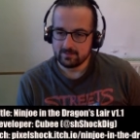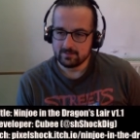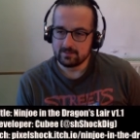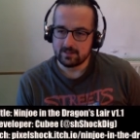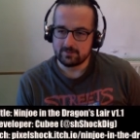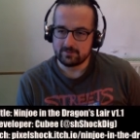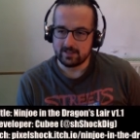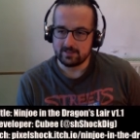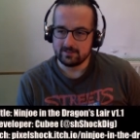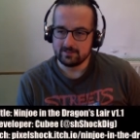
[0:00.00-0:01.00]
Let's
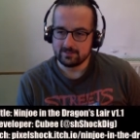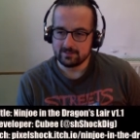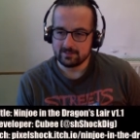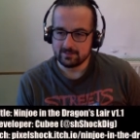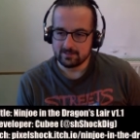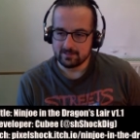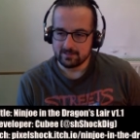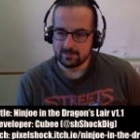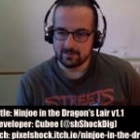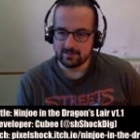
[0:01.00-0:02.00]
see.
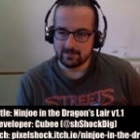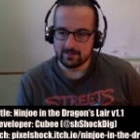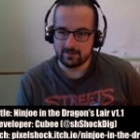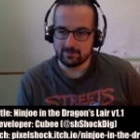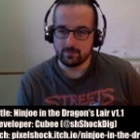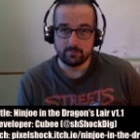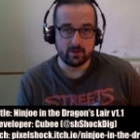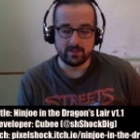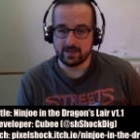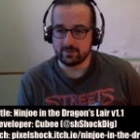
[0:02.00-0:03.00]
At some
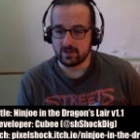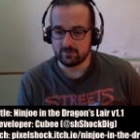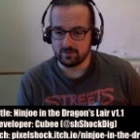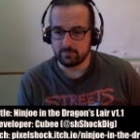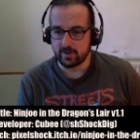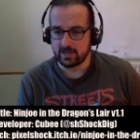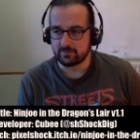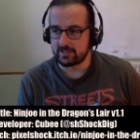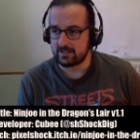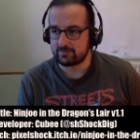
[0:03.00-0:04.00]
point, there we go, at some point I'll
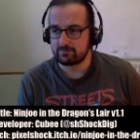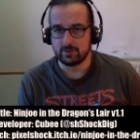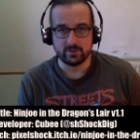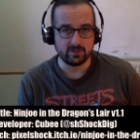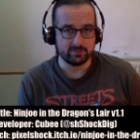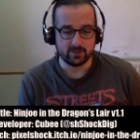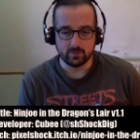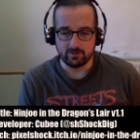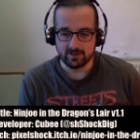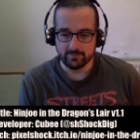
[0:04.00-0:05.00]
start screwing up, don't worry.